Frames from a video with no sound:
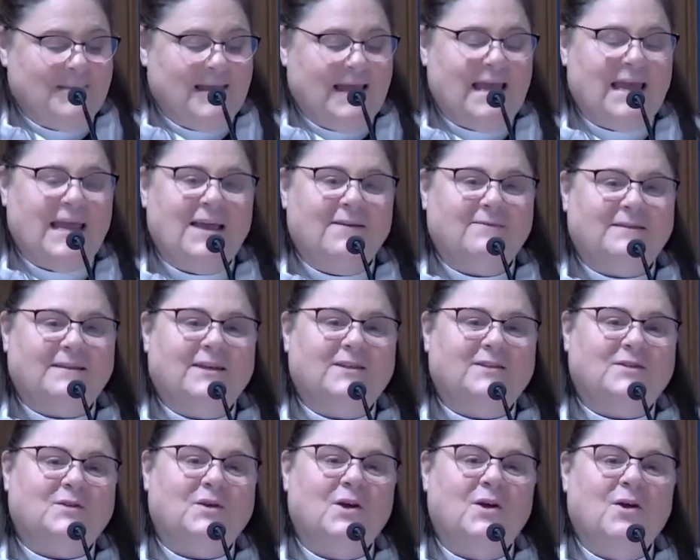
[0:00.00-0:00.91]
He gives
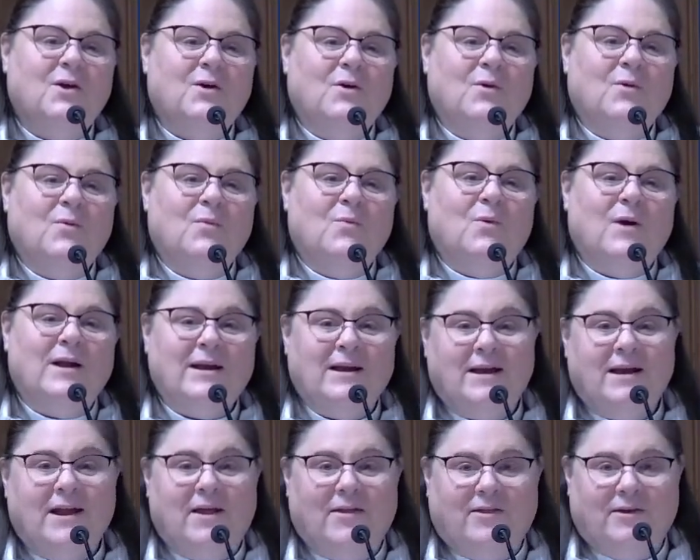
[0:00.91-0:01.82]
us one
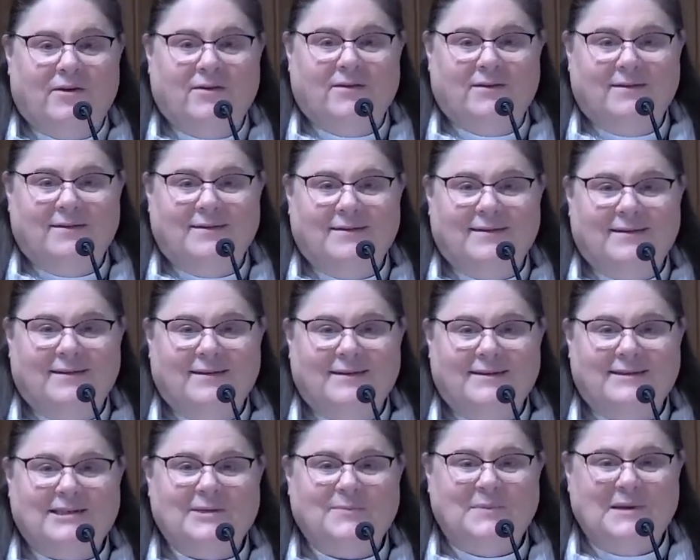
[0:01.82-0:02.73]
another
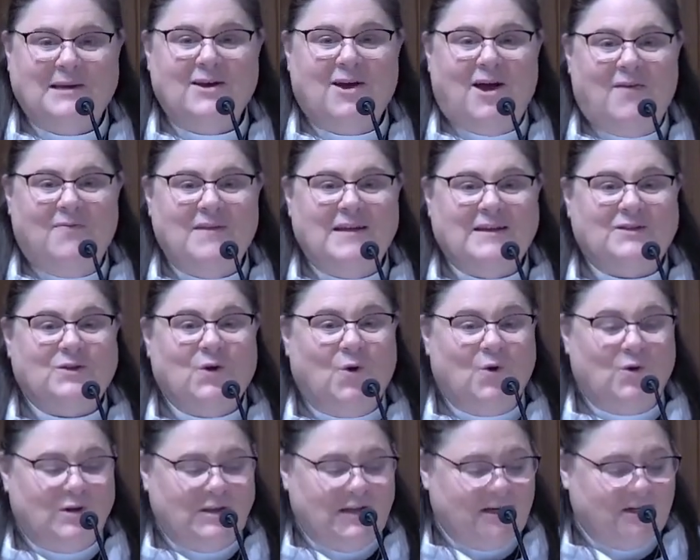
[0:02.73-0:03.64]
to be on this
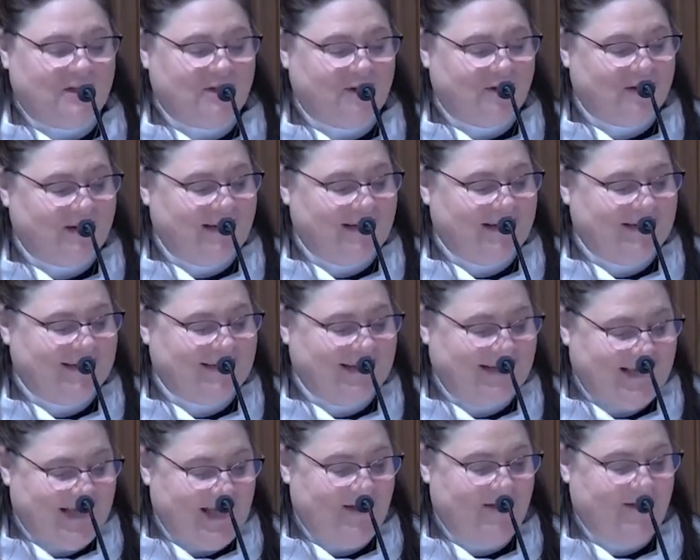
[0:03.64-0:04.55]
holy journey
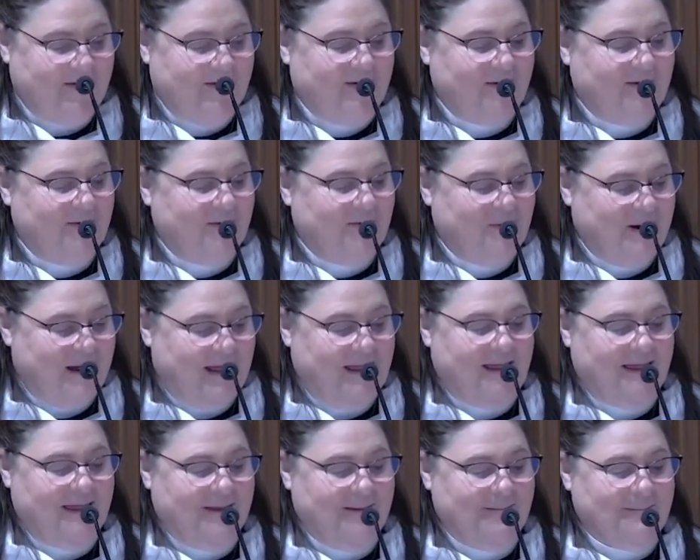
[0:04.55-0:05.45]
together
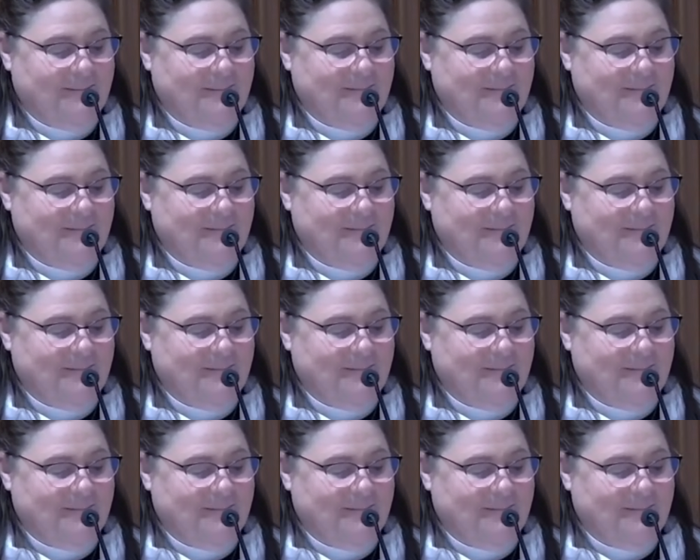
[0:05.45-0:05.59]
with.